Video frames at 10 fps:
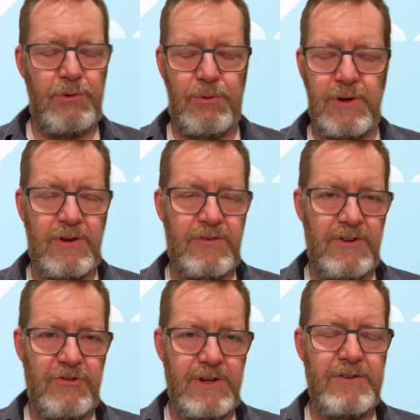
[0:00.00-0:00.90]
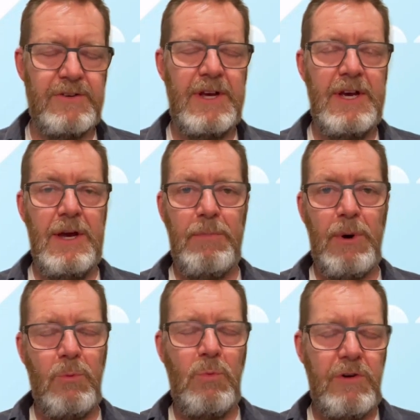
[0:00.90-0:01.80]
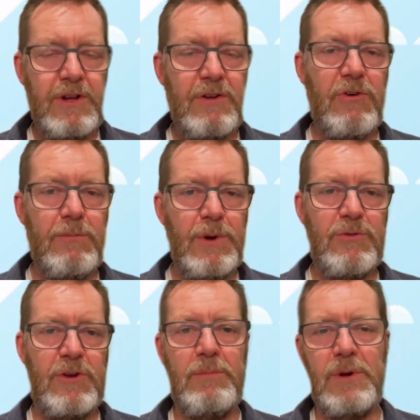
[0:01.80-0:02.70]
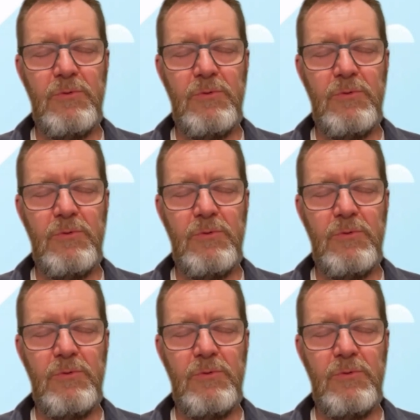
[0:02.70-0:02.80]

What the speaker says: organization is. But we reckon for most companies,